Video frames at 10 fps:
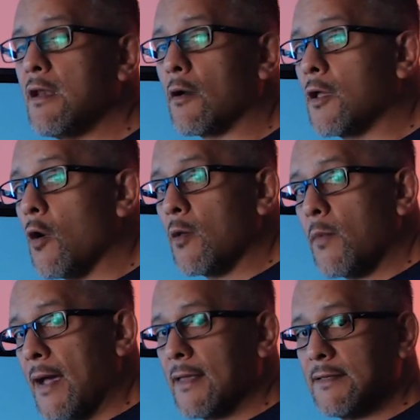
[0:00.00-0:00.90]
Now going
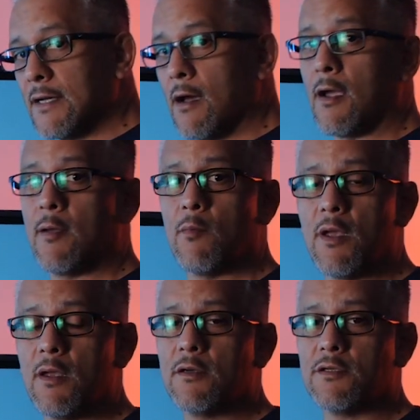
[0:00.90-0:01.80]
back in time
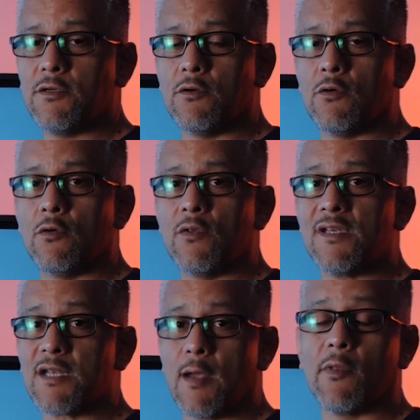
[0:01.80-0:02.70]
to
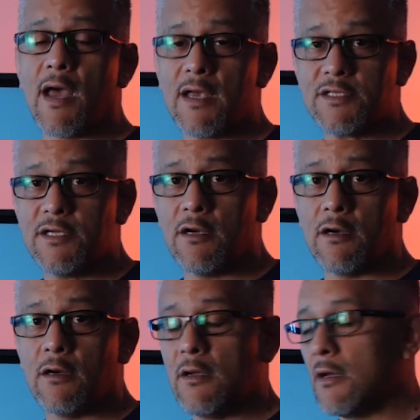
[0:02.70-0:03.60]
this time last
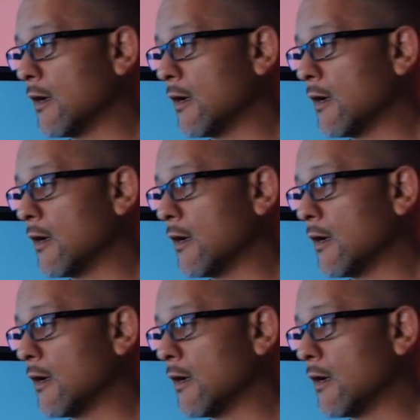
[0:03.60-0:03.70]
year,